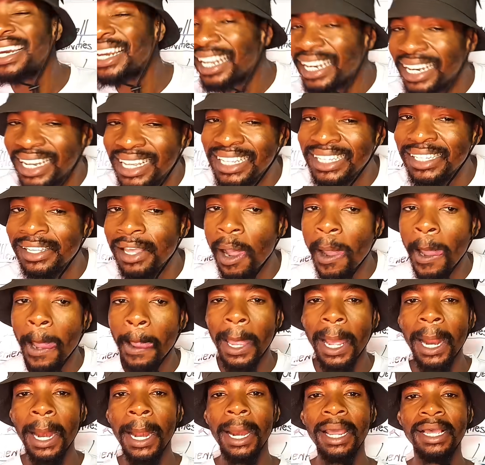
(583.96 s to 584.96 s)
release
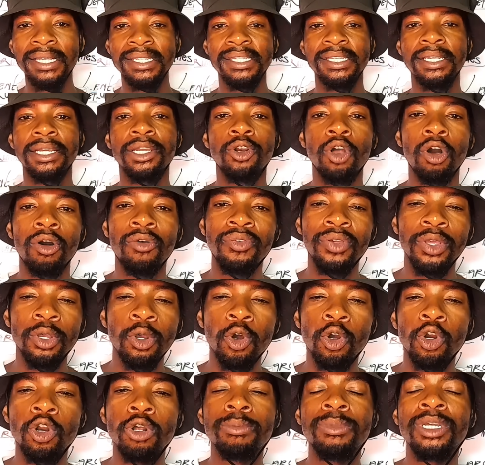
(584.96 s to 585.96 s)
a lesson of
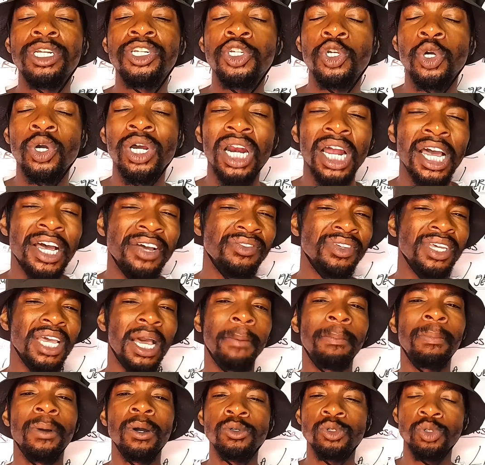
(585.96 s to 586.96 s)
economic geography
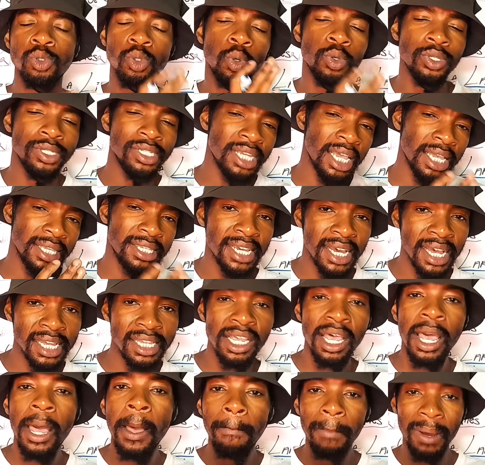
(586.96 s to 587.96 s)
about those sectors.
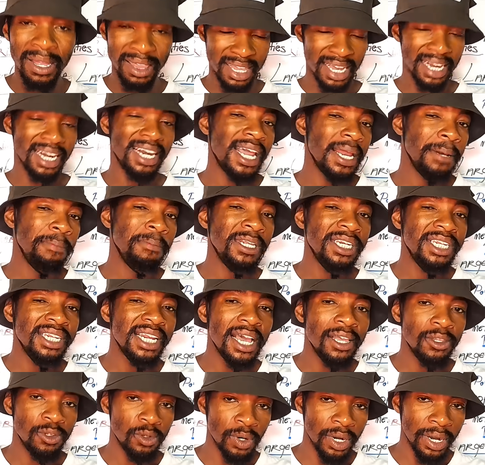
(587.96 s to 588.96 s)
But then let me
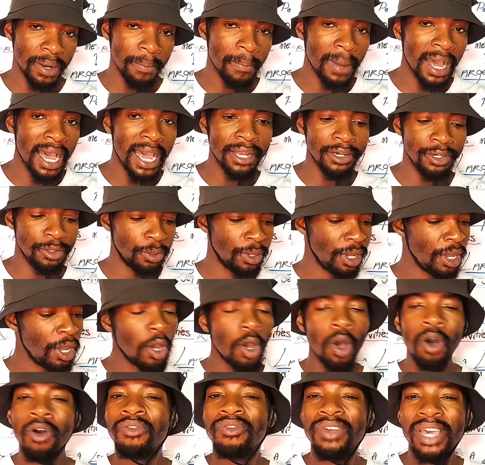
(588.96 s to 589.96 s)
try to remind you.
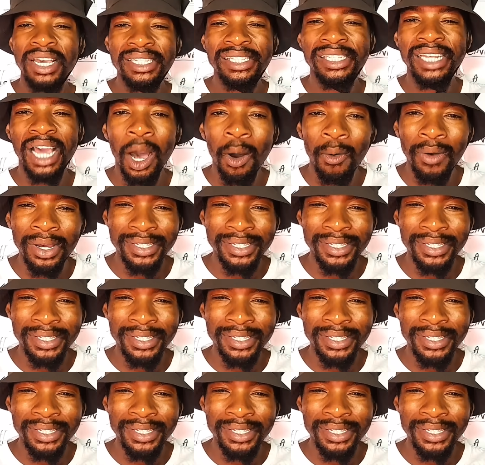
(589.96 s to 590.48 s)
Obviously, our